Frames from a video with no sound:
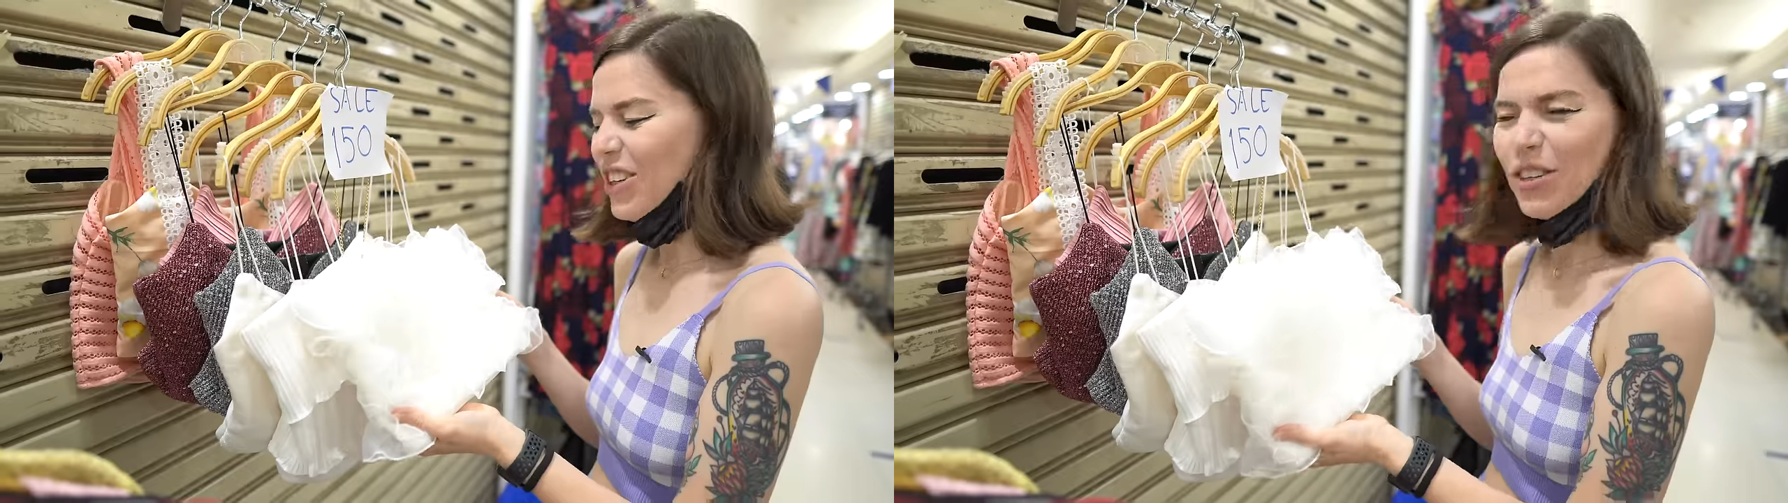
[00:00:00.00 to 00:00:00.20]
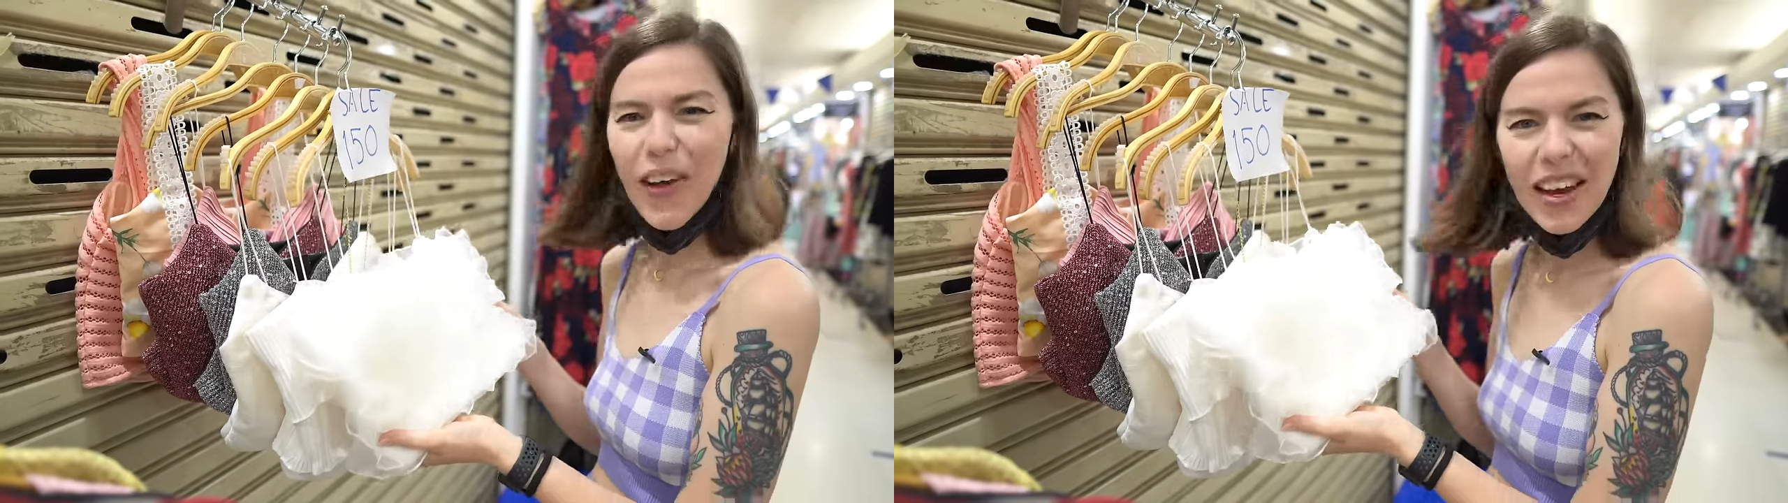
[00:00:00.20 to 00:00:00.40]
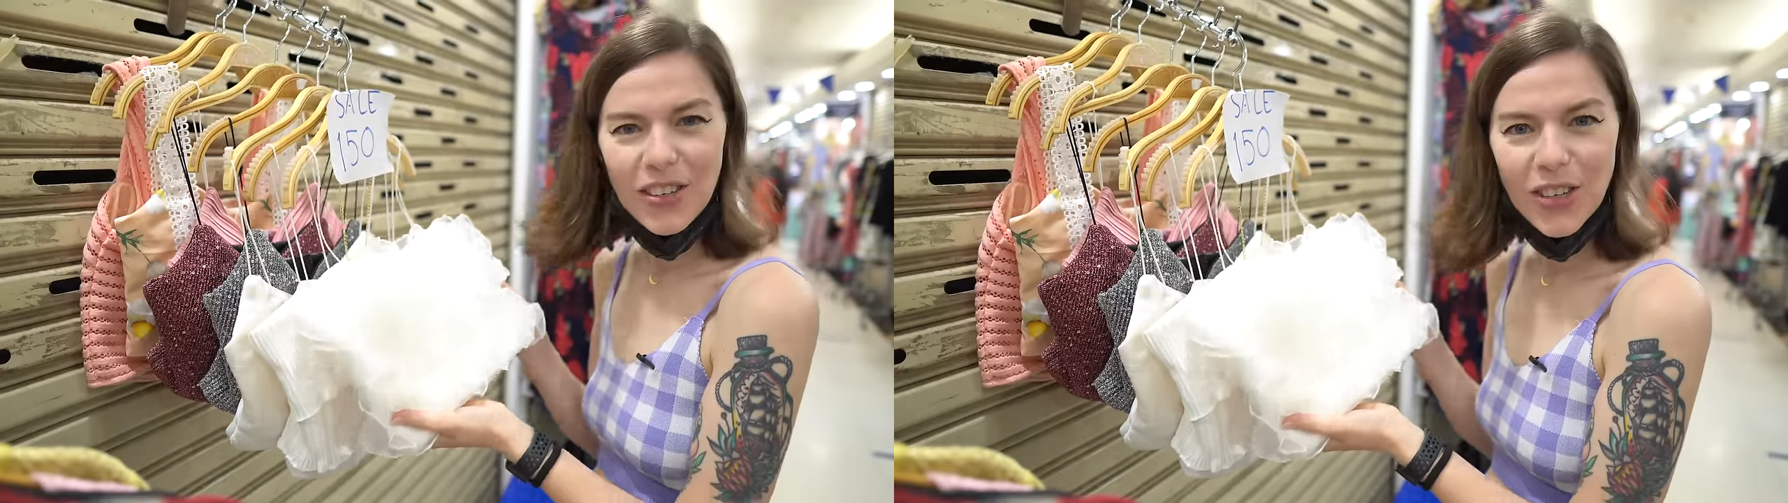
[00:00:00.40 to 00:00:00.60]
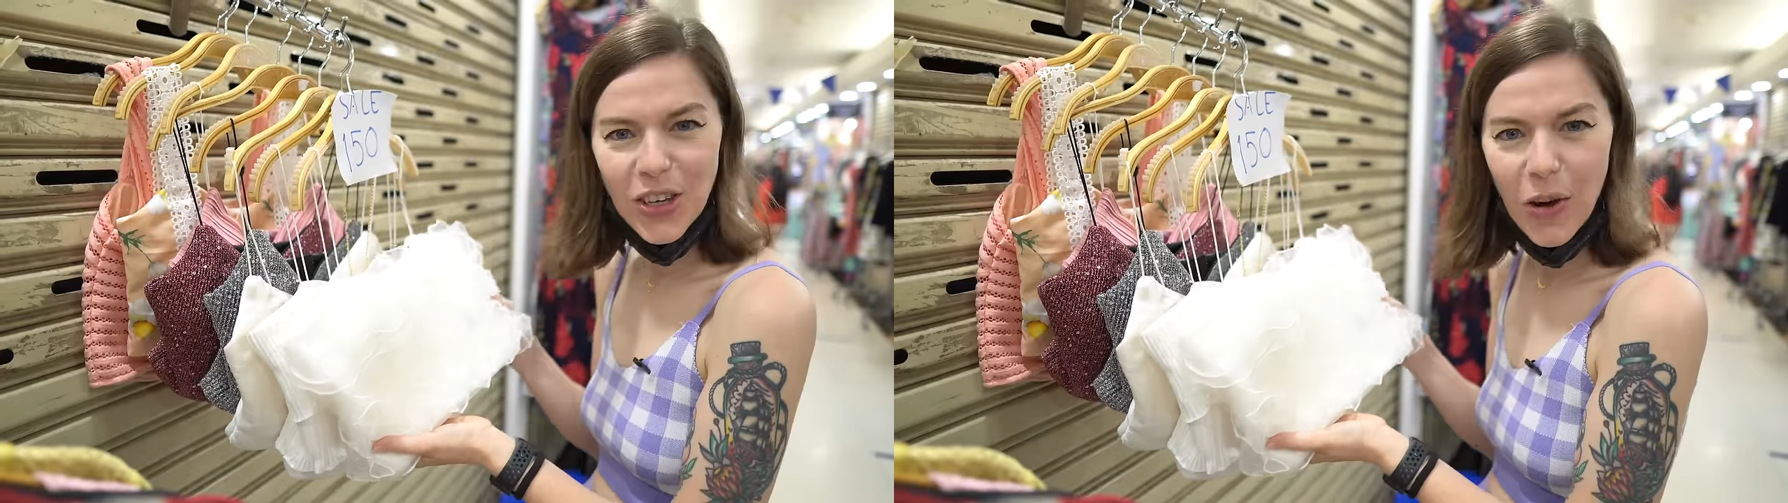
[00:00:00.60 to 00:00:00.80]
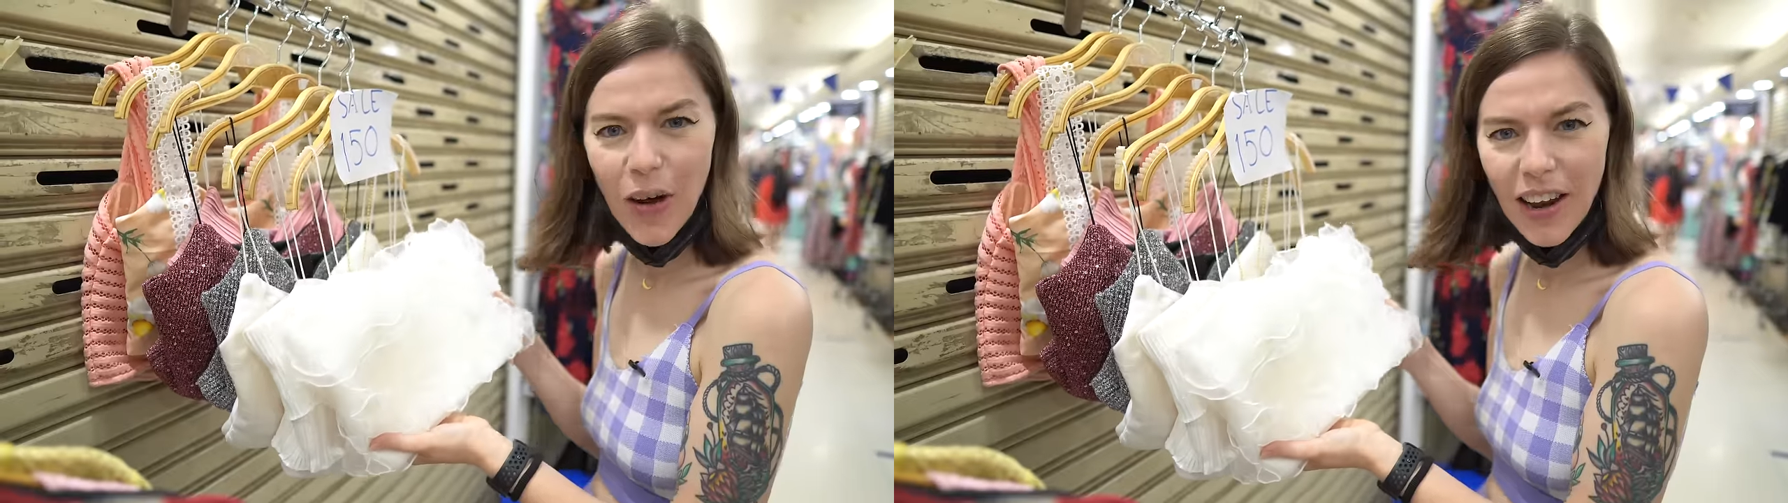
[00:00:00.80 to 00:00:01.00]
I just find it
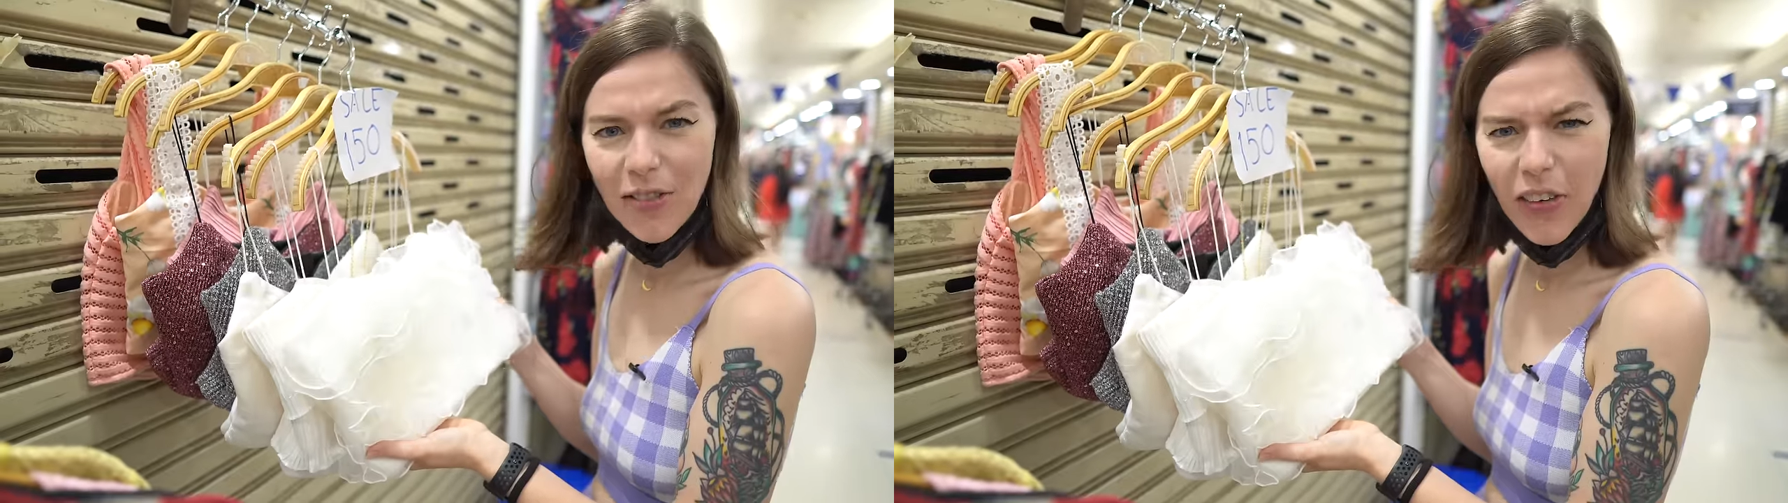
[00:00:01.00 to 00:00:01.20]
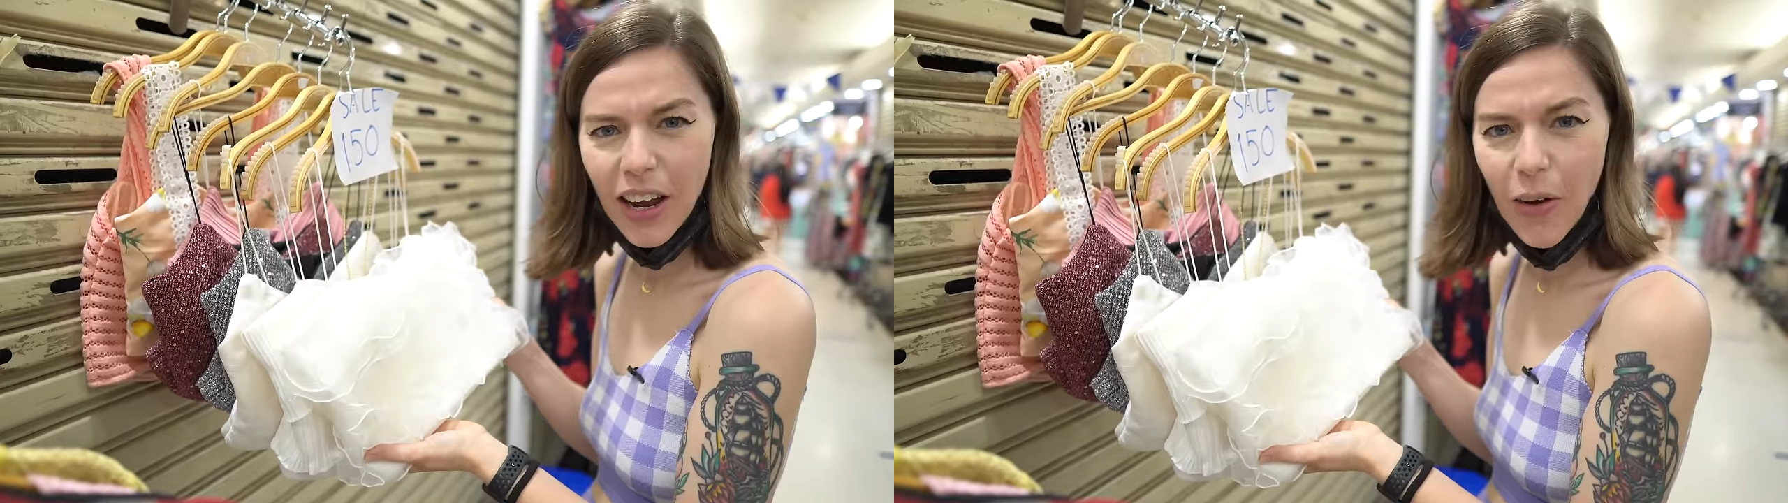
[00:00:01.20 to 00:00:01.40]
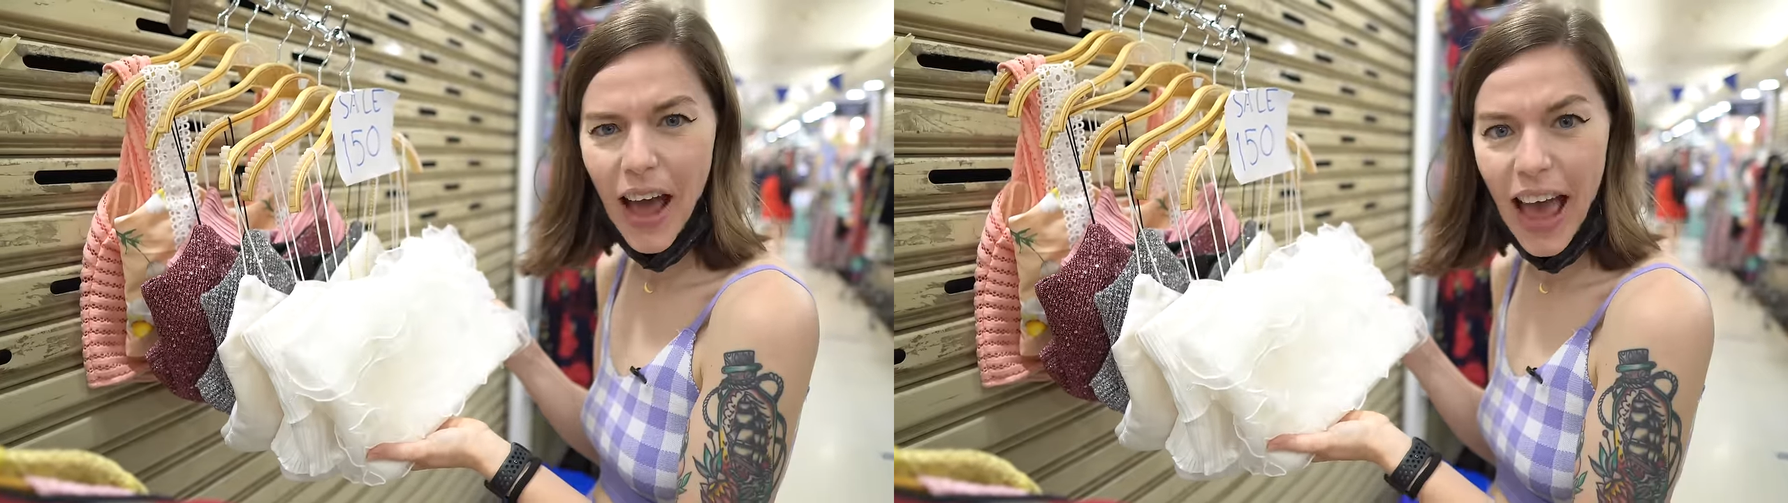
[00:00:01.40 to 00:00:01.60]
so unreal